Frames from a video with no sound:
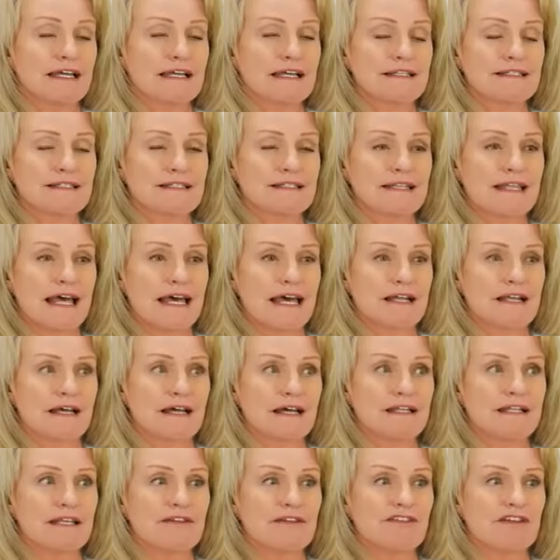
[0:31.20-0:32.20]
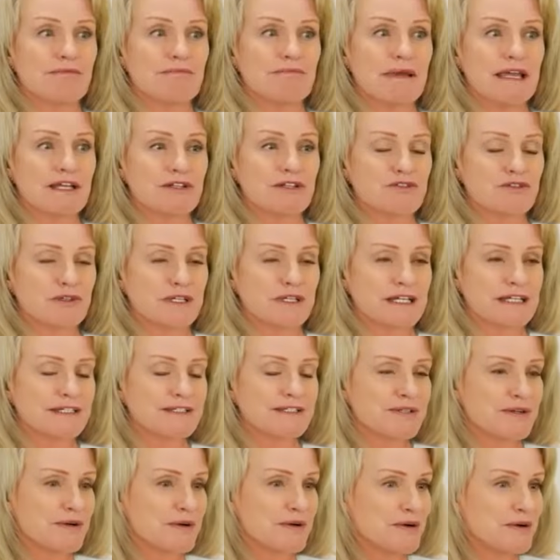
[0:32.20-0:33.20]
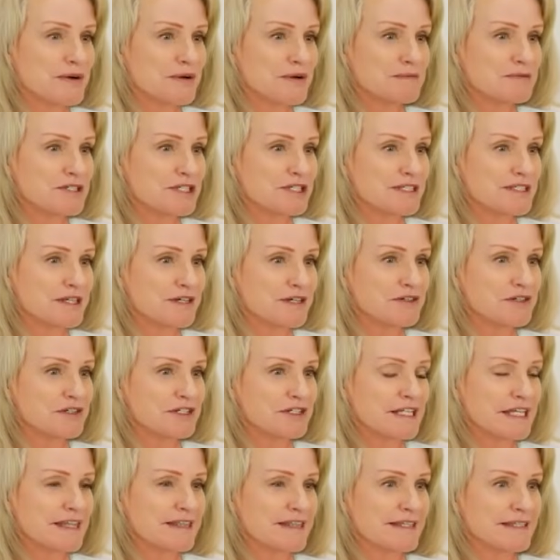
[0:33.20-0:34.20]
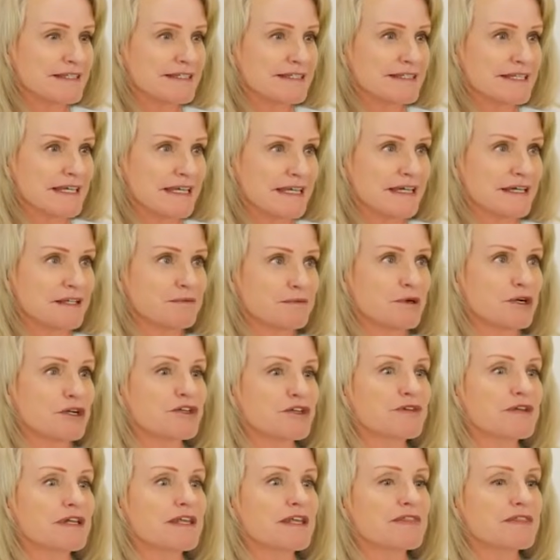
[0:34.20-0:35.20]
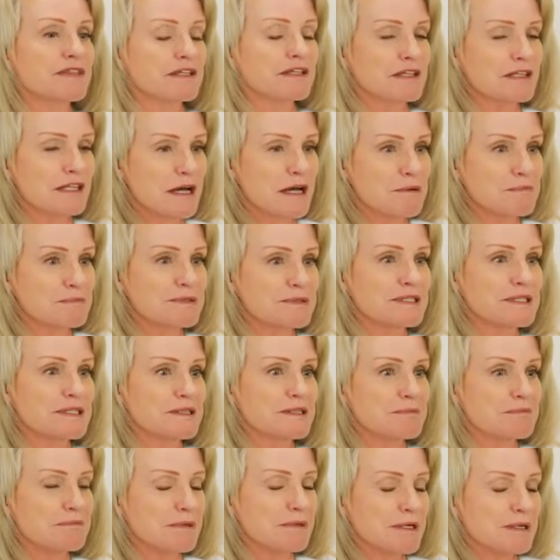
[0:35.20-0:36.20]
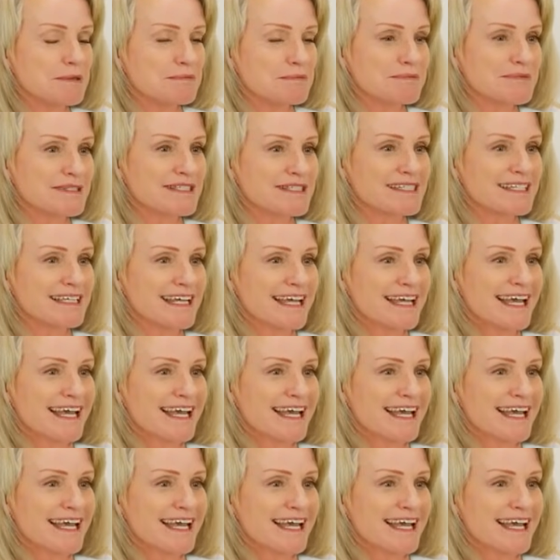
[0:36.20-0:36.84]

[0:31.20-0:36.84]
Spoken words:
It's that uneven matrix just underneath the skin where you get the lumps and the bumps